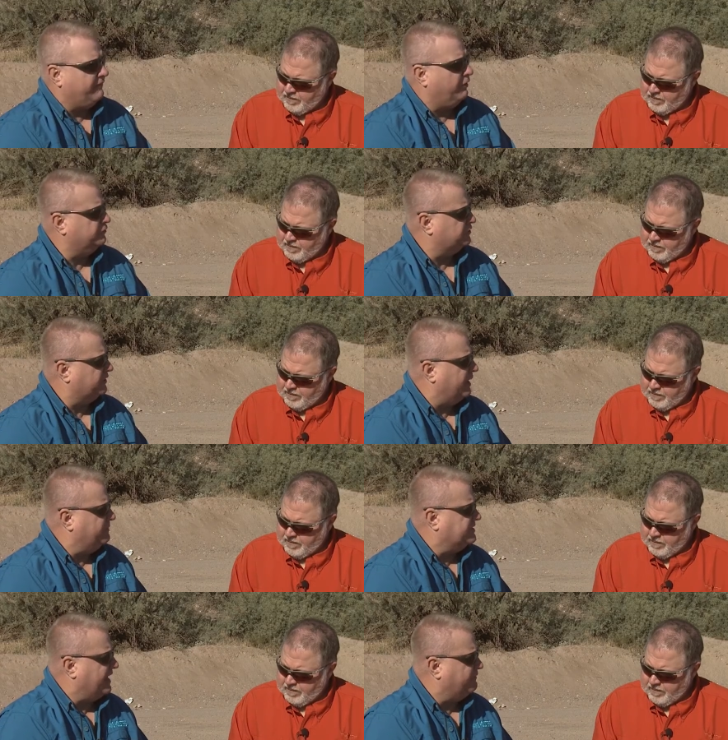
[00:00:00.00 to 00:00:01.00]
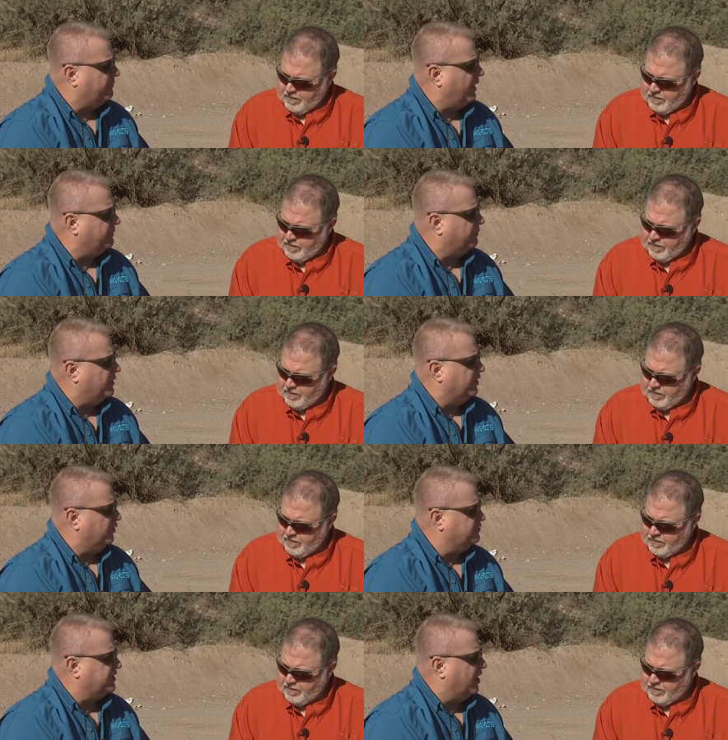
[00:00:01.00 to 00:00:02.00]
Speaker 1: of holster companies have a problem with
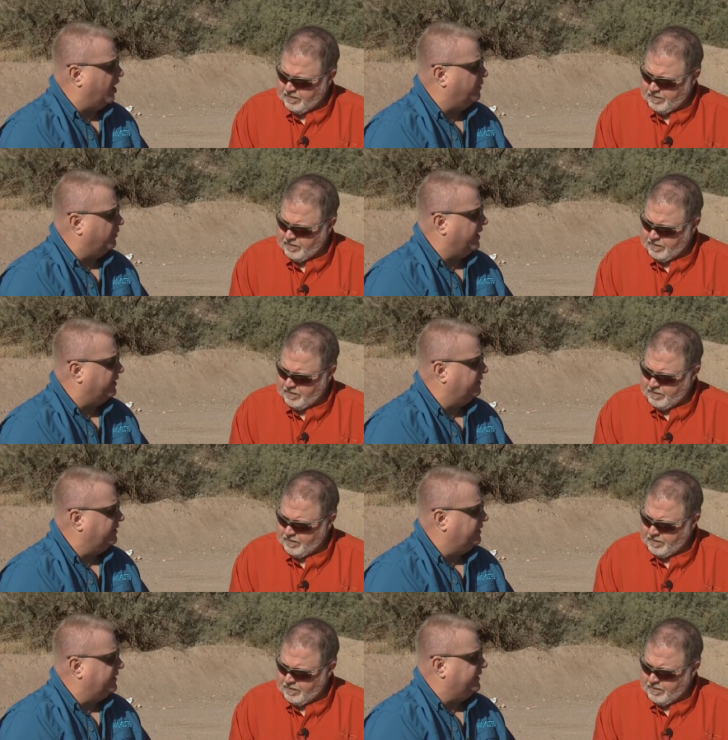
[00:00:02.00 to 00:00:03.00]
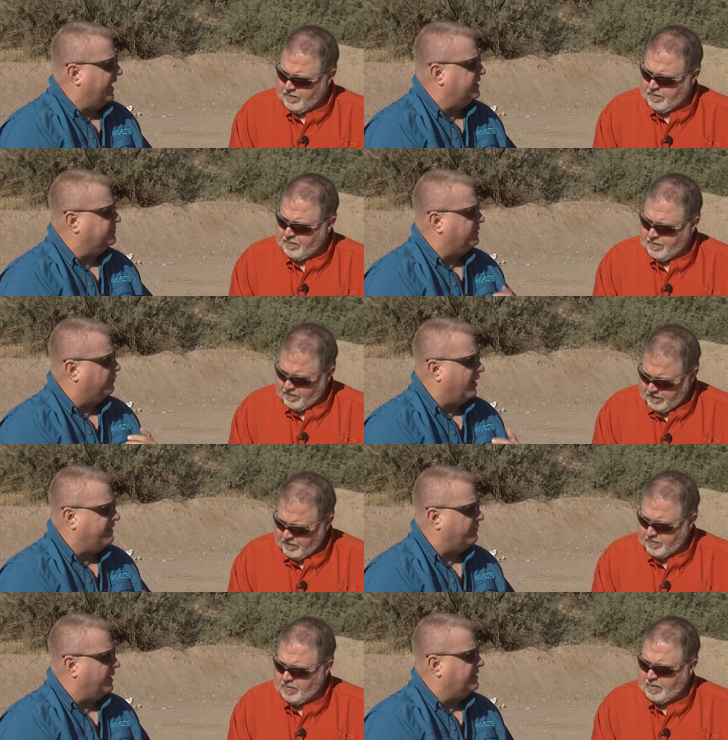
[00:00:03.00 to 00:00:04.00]
losing hardware. That's before I
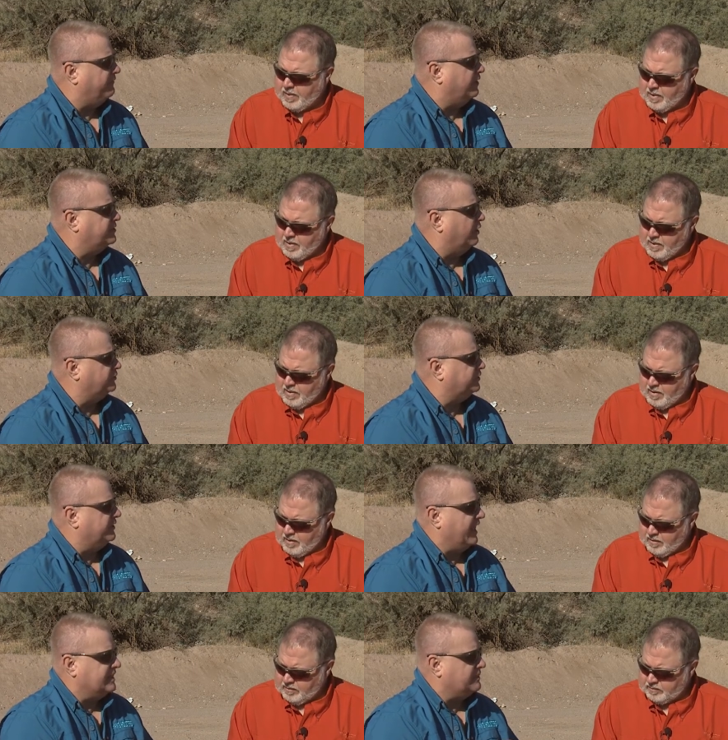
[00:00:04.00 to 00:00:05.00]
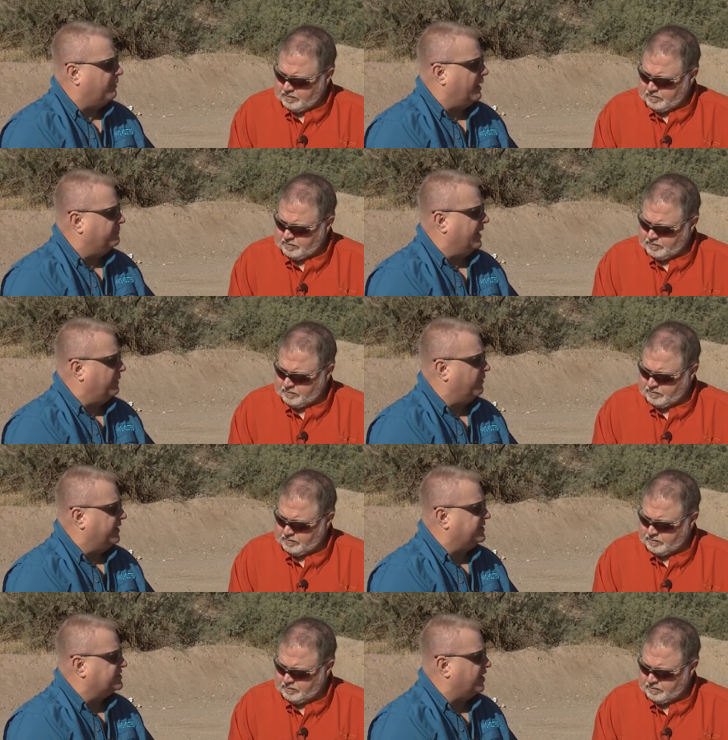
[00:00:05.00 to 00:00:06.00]
ever made the first holster. That is a problem that I
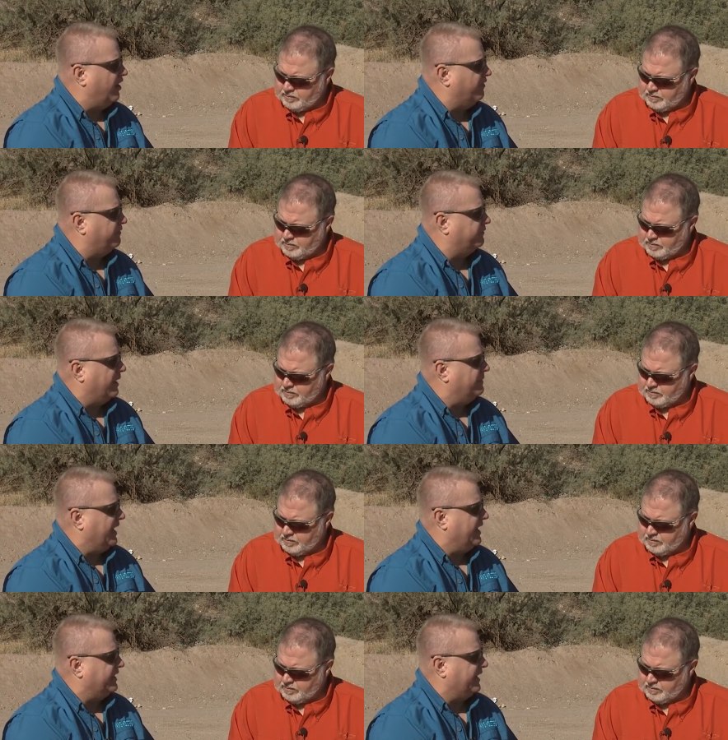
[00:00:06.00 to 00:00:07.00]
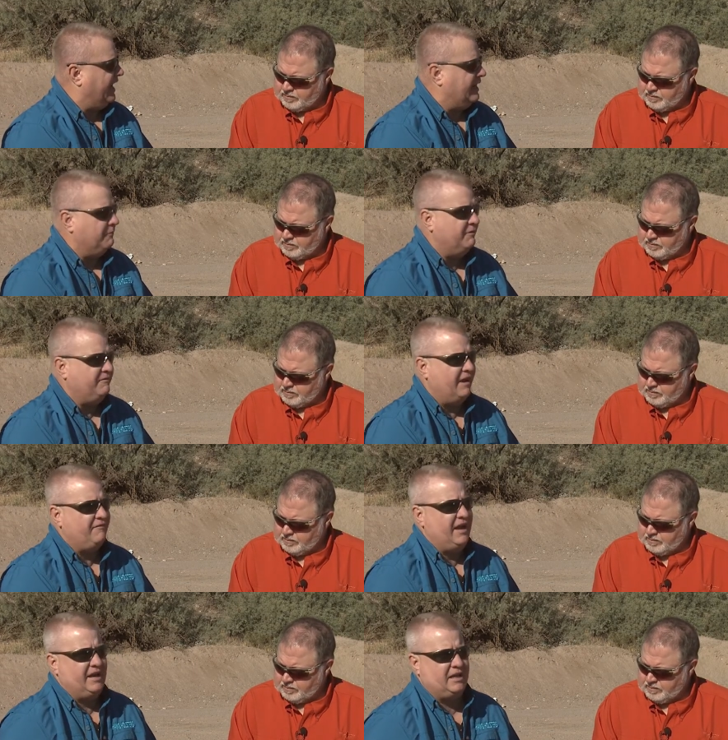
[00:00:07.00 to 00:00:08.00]
wanted to solve coming out of the gate, and we've never
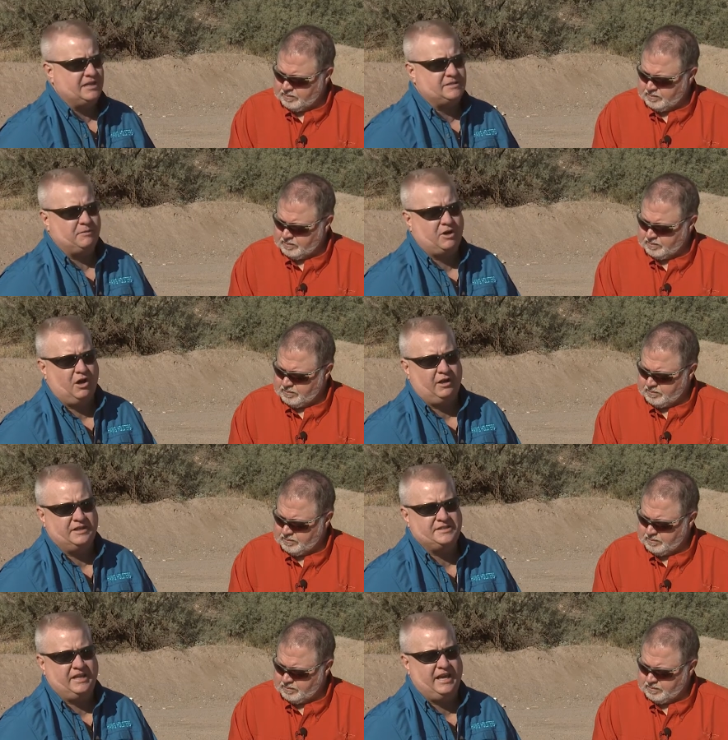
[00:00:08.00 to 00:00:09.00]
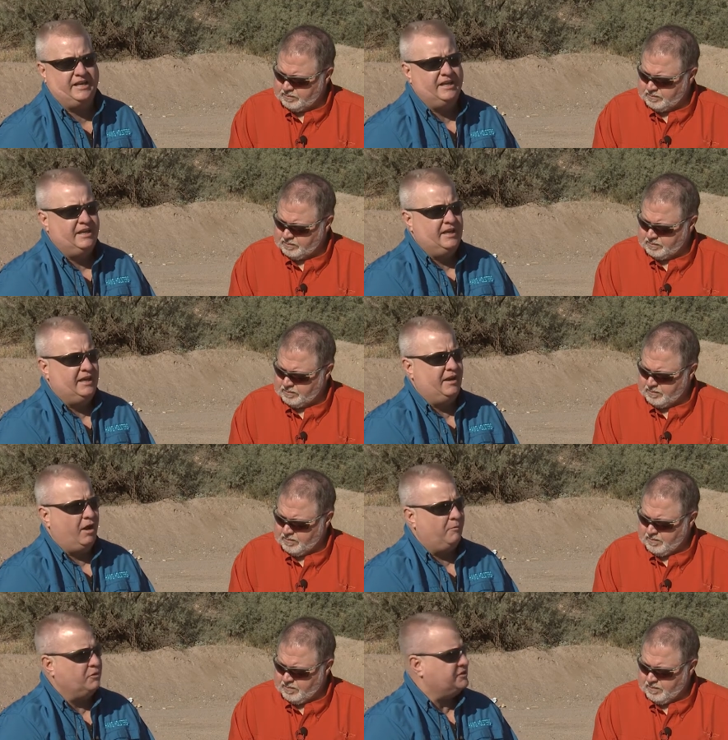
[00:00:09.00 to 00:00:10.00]
had a customer call us yet in
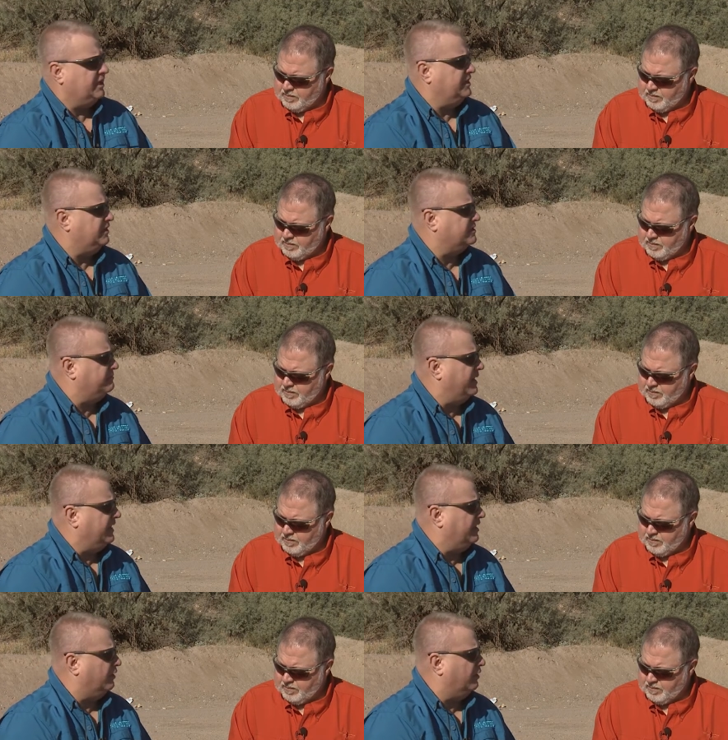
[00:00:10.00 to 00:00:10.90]
almost 10 years of making